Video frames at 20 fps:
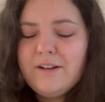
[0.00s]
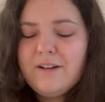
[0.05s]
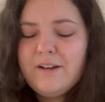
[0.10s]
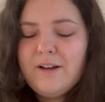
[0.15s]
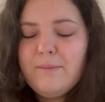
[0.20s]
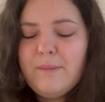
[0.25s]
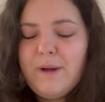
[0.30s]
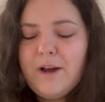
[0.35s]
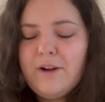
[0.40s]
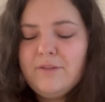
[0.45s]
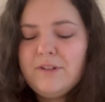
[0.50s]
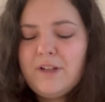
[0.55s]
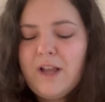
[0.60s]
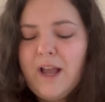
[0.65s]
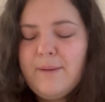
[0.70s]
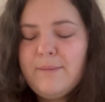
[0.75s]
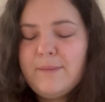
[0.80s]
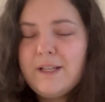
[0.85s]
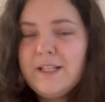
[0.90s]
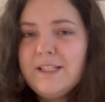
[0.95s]
amount of
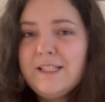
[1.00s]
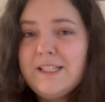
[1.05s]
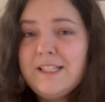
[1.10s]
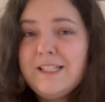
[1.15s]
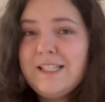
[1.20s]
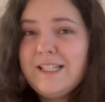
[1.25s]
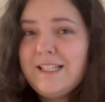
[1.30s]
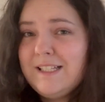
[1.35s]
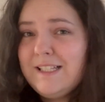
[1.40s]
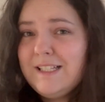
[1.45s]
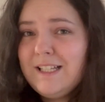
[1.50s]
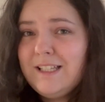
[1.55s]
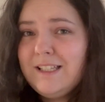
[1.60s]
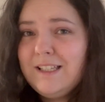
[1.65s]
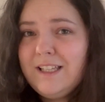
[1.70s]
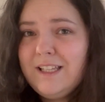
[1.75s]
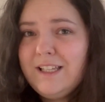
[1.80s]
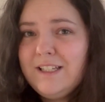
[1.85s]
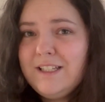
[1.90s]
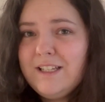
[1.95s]
time
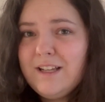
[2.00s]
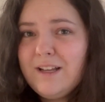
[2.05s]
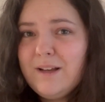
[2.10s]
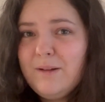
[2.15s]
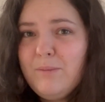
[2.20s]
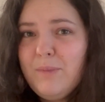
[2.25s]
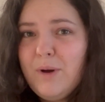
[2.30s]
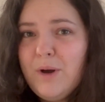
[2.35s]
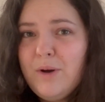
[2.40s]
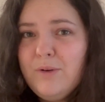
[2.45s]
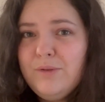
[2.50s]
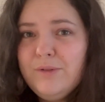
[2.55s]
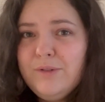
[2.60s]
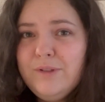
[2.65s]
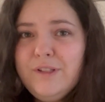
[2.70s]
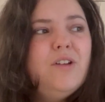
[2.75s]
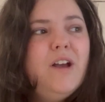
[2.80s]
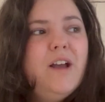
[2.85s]
consistently to compose.